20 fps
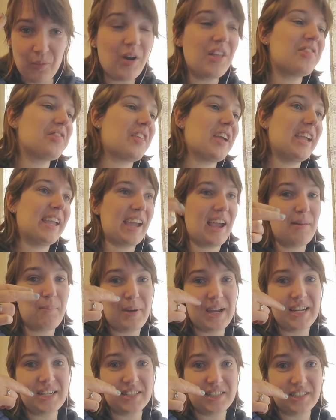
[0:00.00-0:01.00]
one thing, and
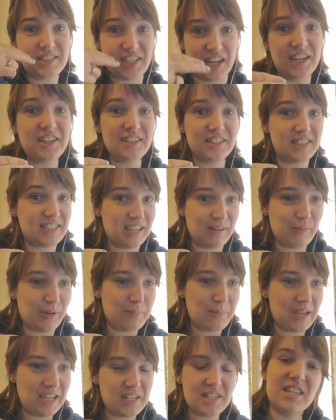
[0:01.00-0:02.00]
my tongue said what
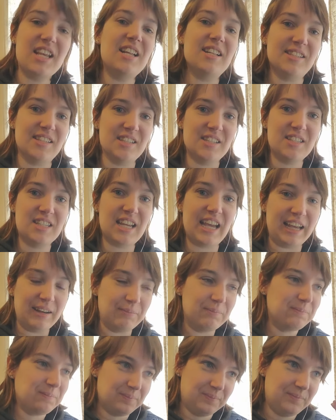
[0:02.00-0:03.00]
made sense instead.
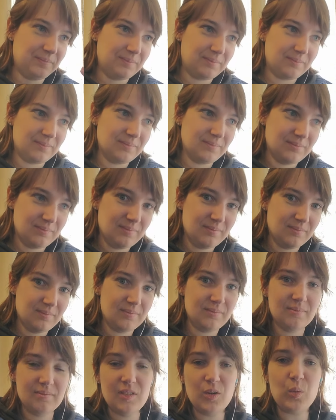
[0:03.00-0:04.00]

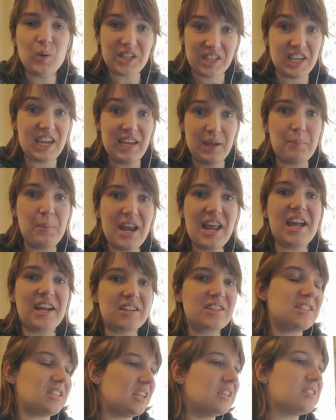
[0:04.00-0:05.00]
What came
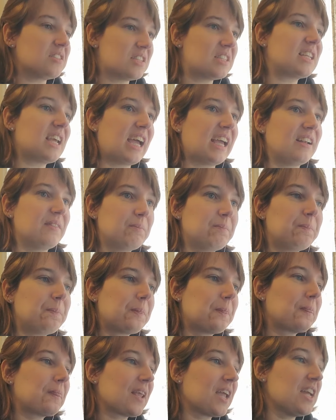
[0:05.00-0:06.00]
next instead.
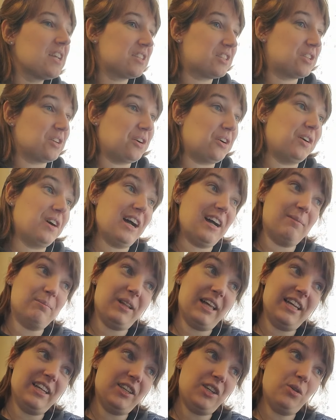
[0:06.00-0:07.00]
So, I'm
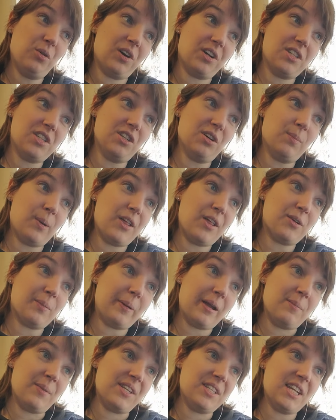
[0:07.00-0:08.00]
like, you are still bothered
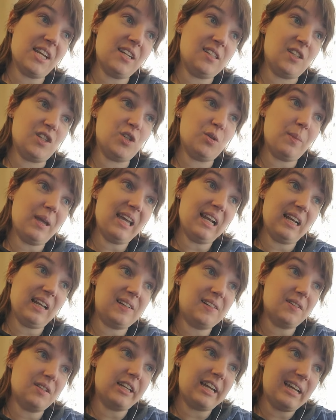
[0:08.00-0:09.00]
by mistakes that you made a
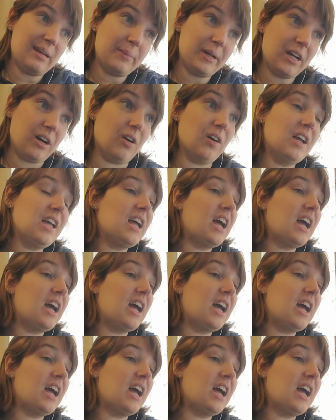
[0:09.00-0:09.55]
long time ago.